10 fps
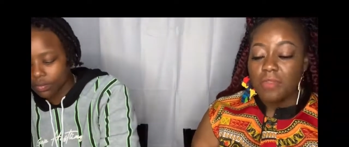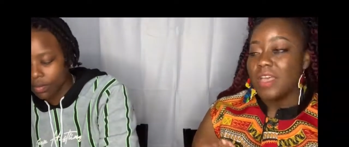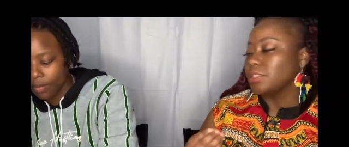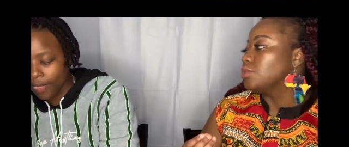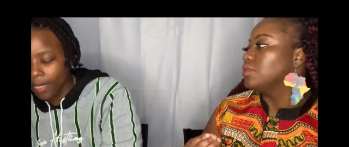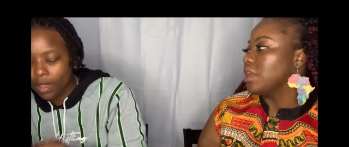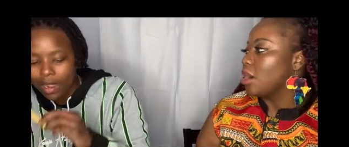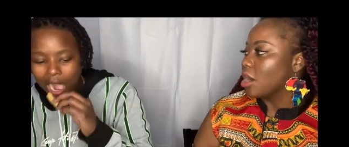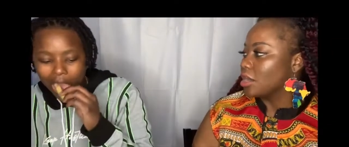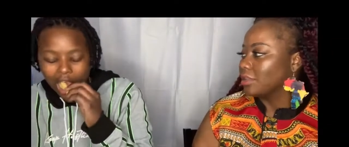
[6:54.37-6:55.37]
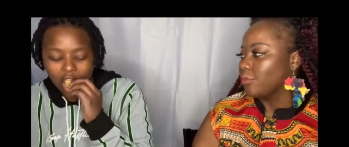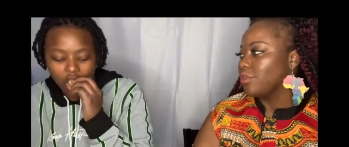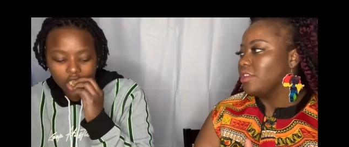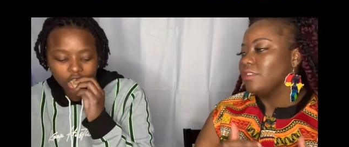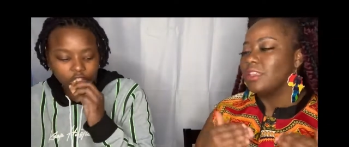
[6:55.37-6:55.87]
Speaker 1: that's who they are. Like
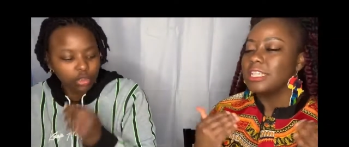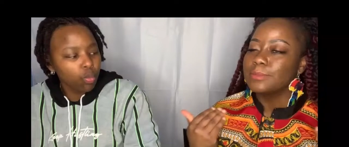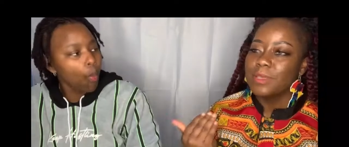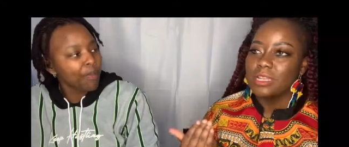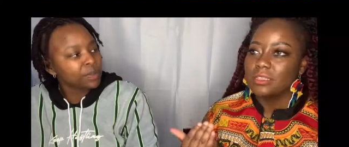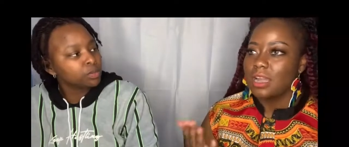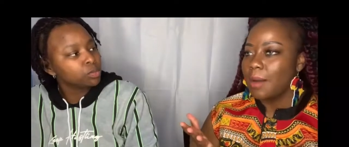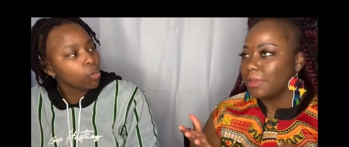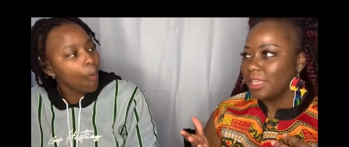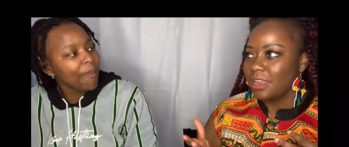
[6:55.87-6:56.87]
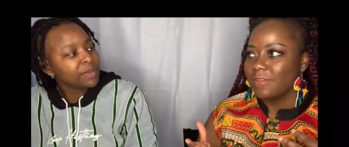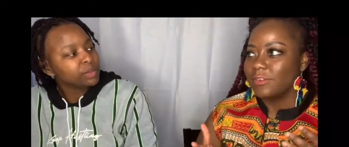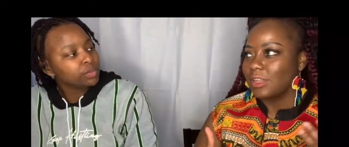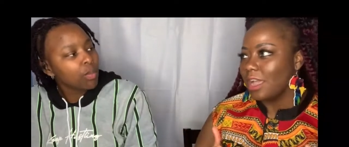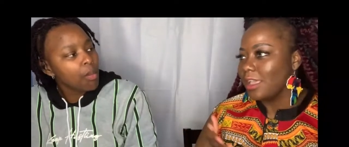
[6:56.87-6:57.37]
we, mm-hmm. it's been complicated
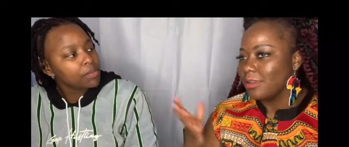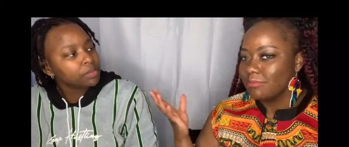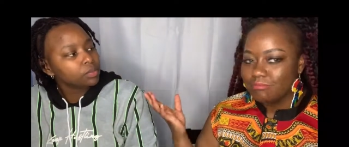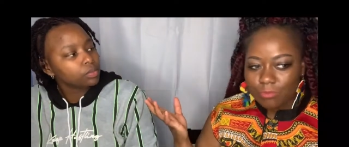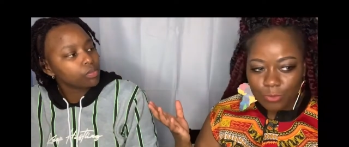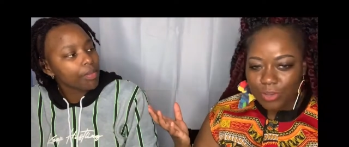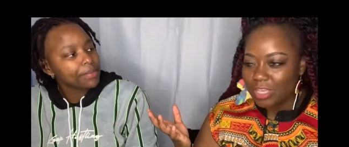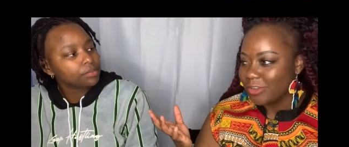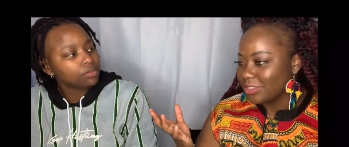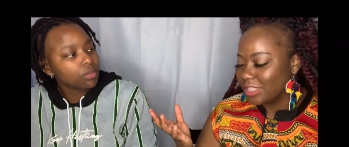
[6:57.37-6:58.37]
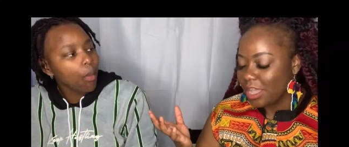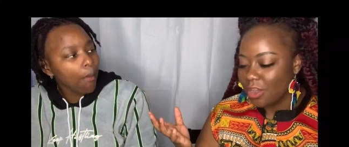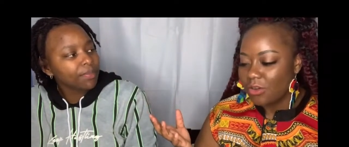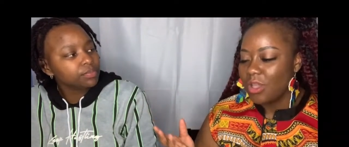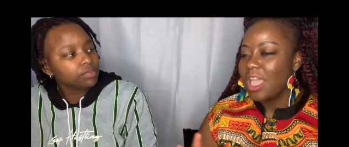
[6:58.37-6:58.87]
for like three years
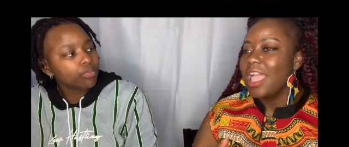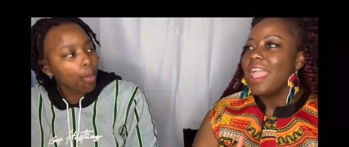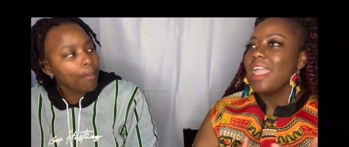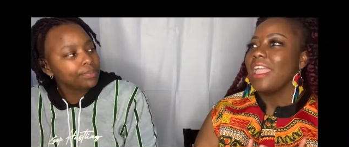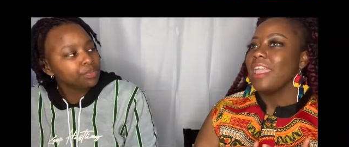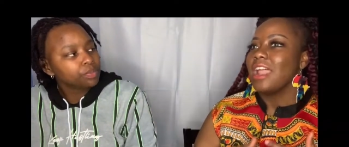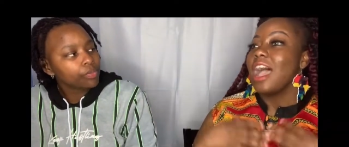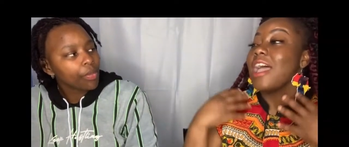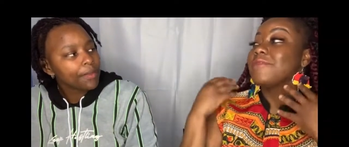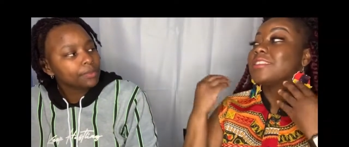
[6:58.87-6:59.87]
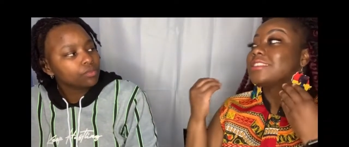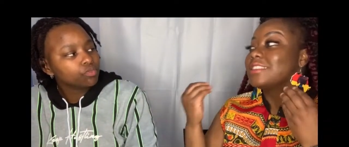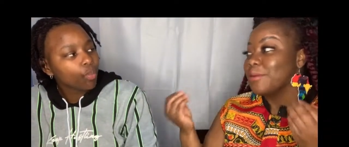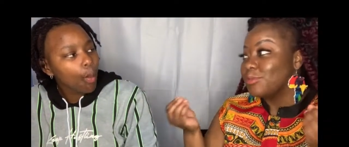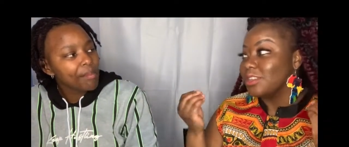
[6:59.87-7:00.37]
now, and I have
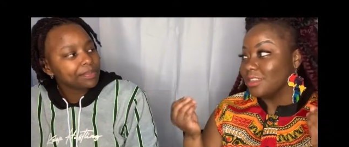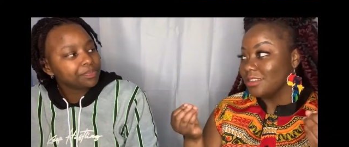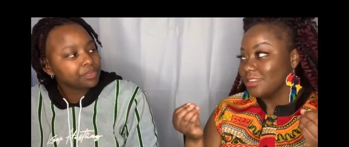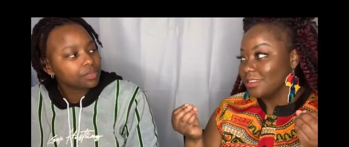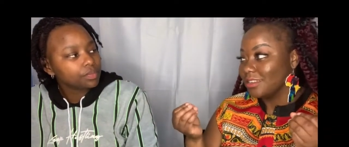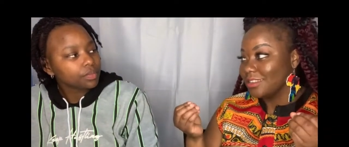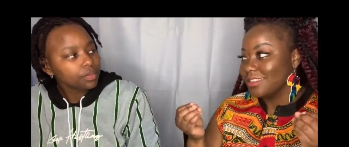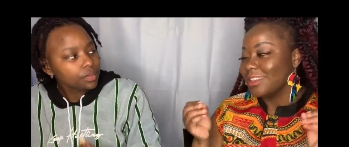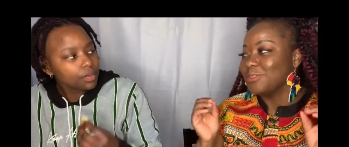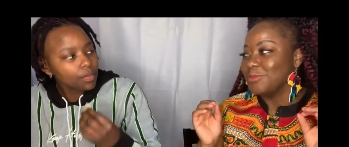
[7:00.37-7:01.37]
accepted that's